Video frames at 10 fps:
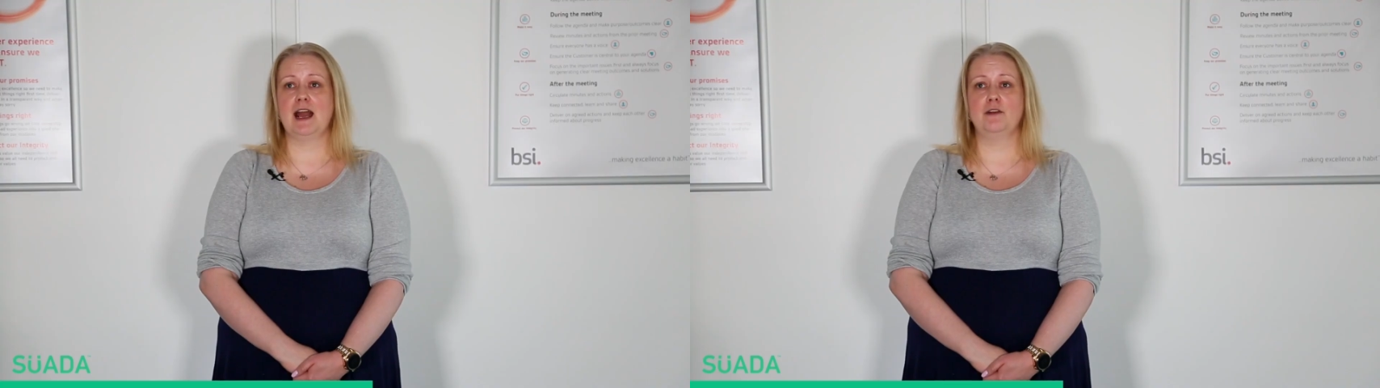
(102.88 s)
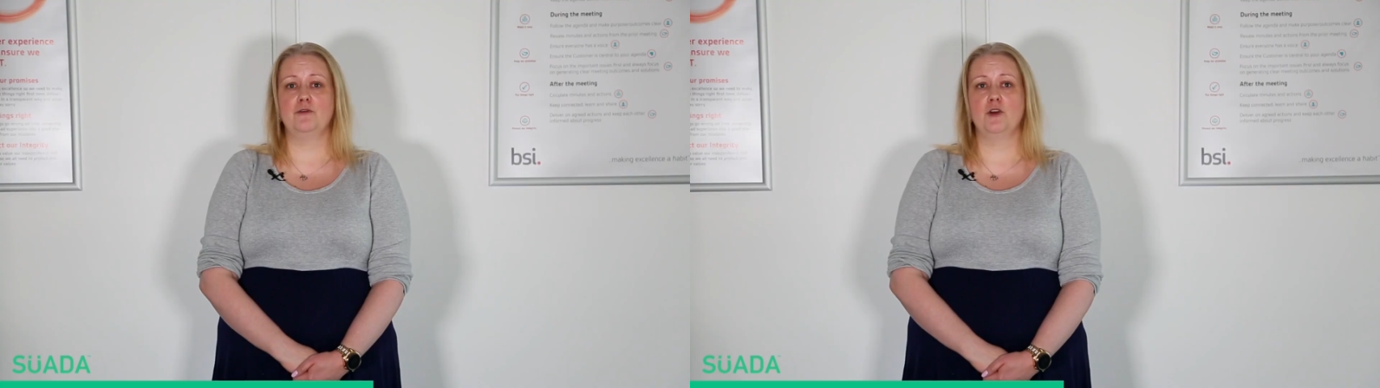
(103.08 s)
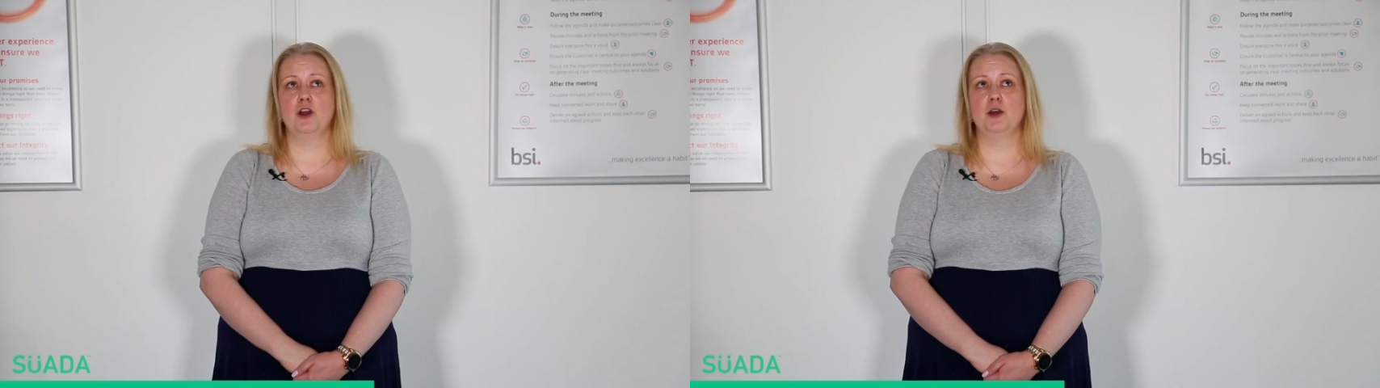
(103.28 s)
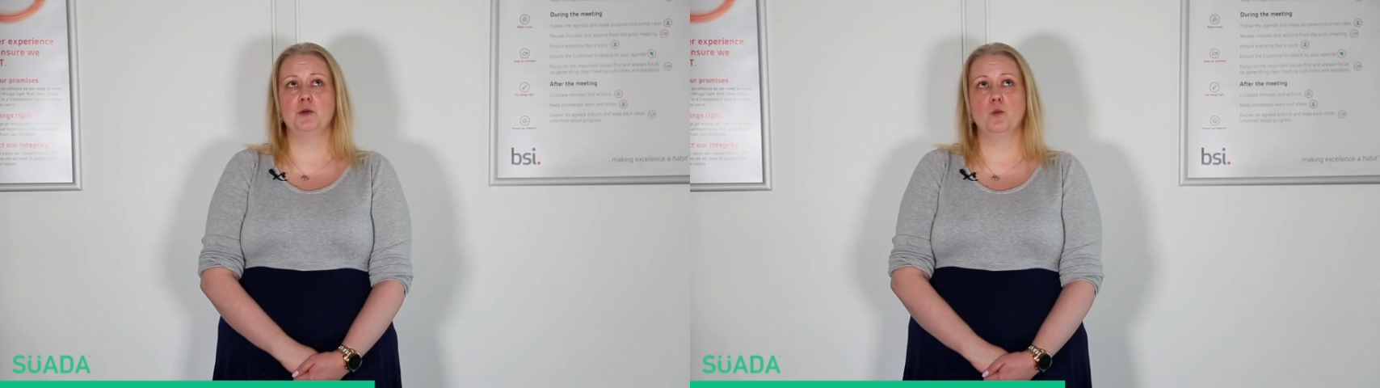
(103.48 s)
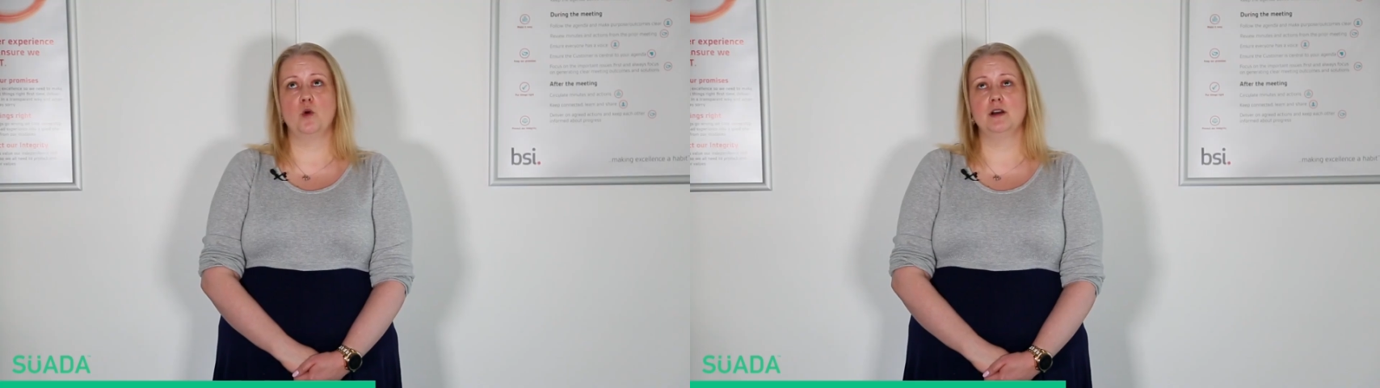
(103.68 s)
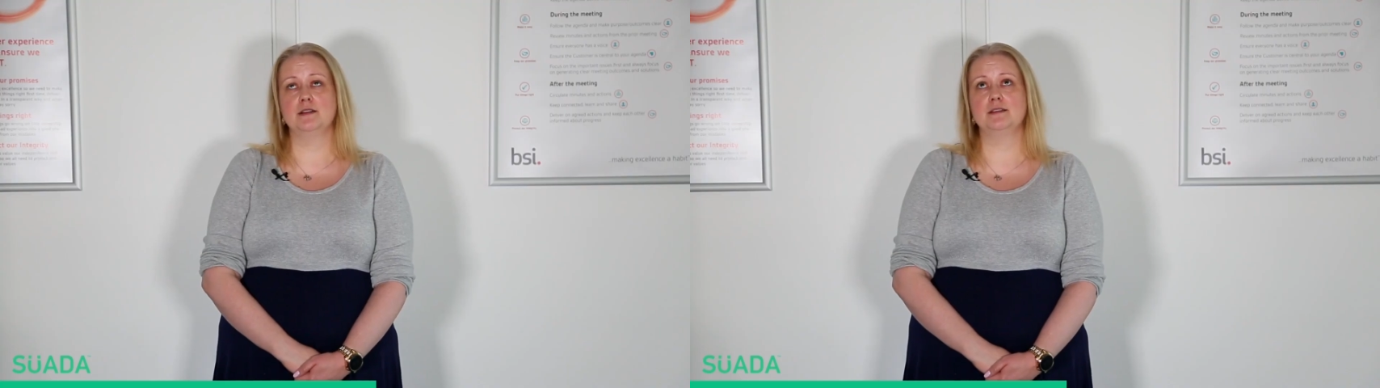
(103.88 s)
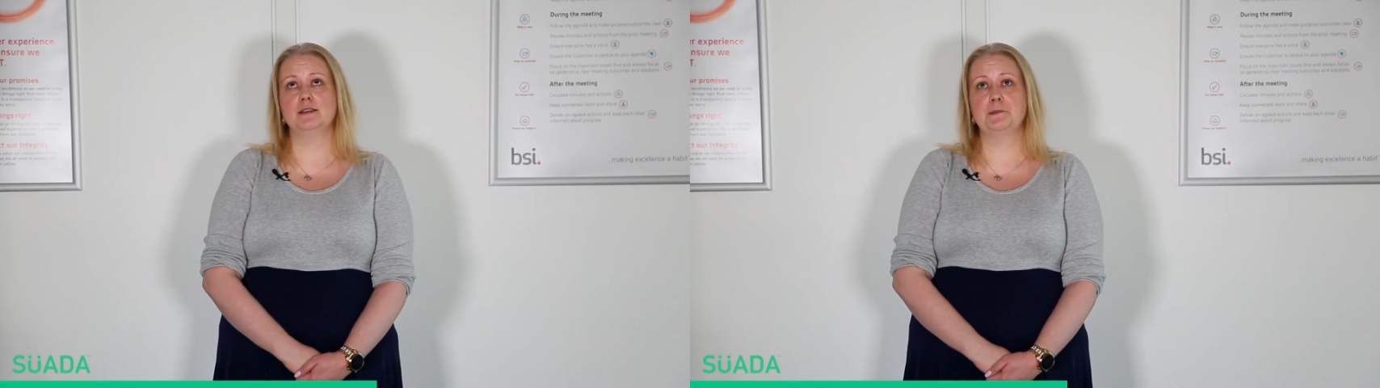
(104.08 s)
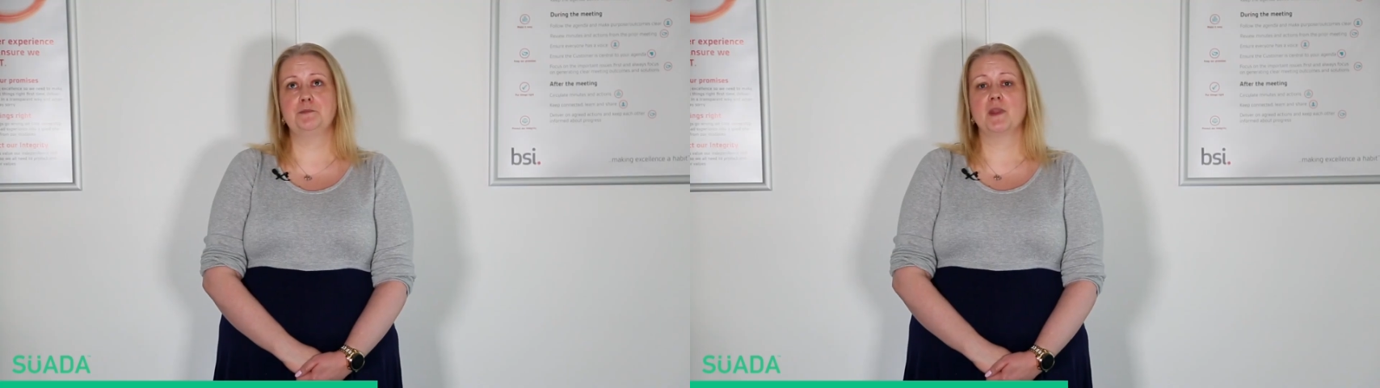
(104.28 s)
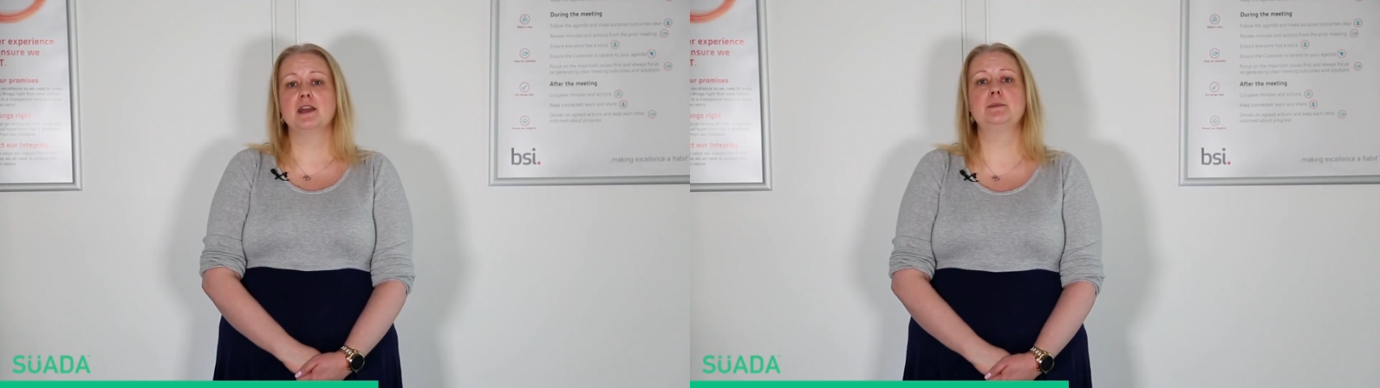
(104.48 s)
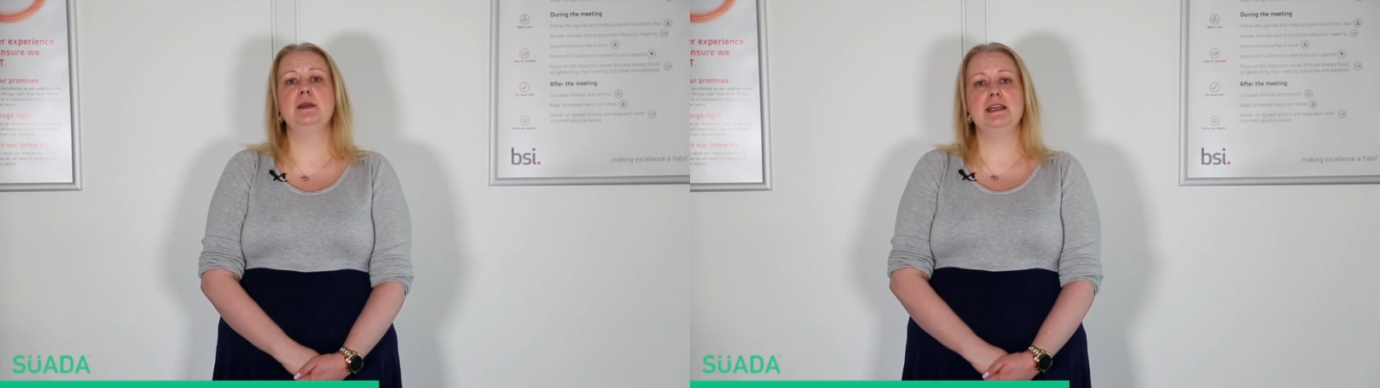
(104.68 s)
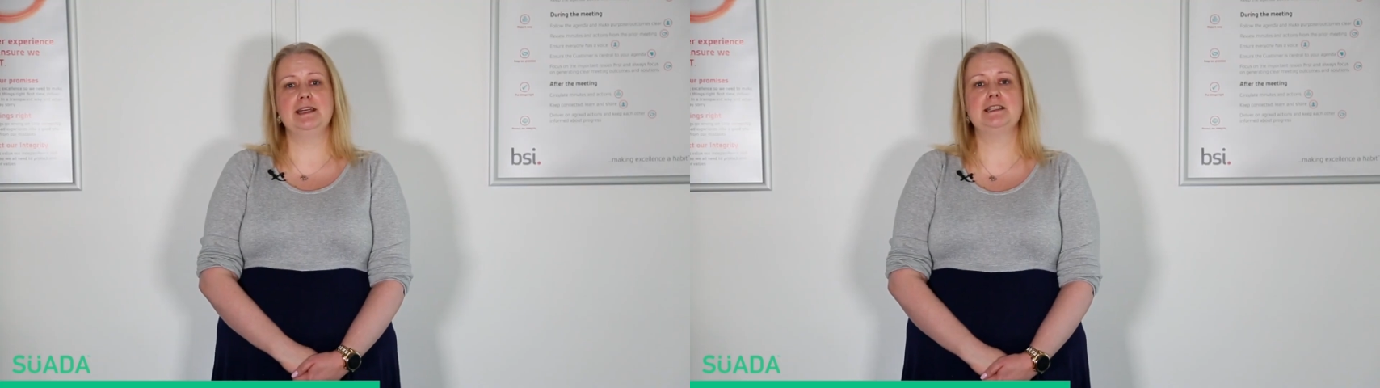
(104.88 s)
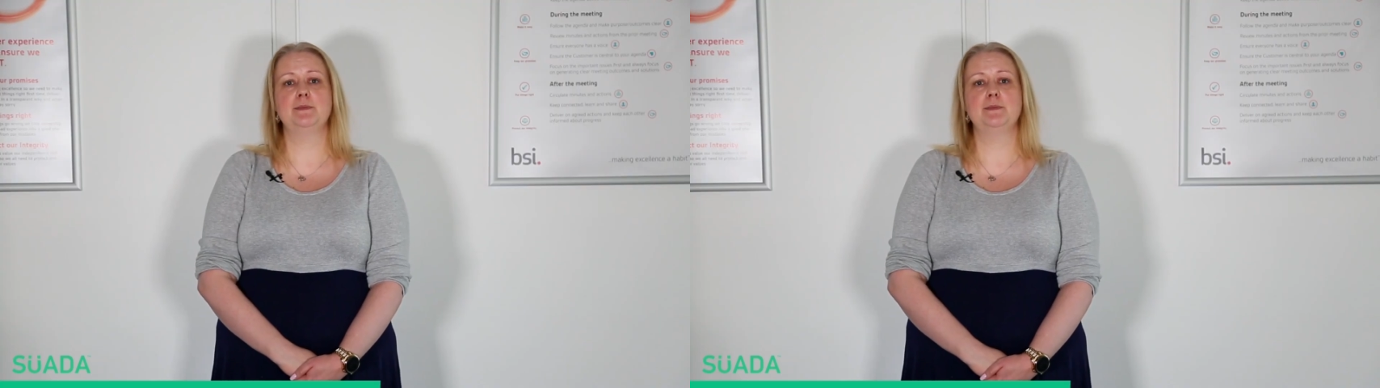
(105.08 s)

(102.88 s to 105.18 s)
advert was speaking